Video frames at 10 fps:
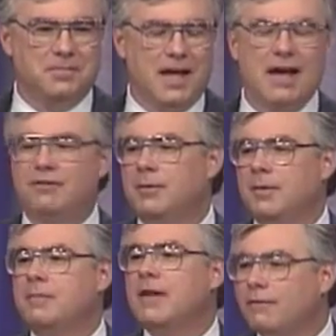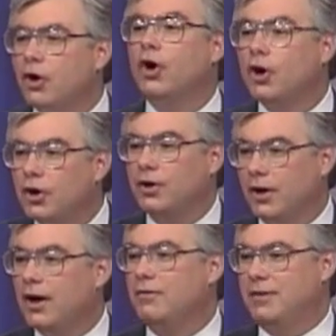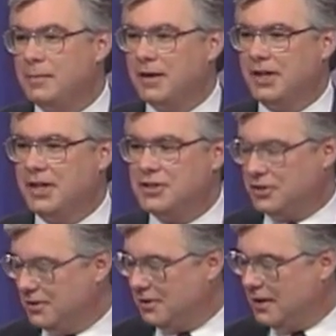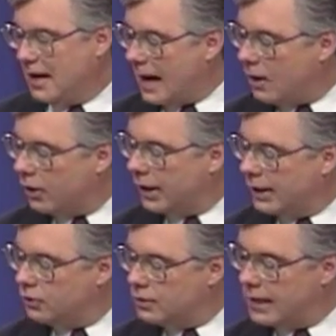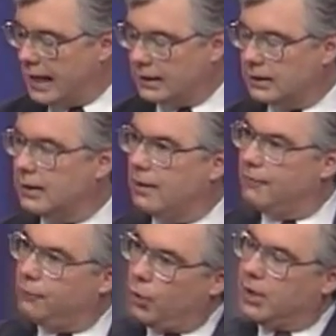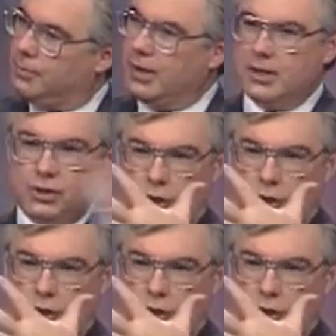Half of them have never heard of Nebuchadnezzar. How can I do that? 40 minutes,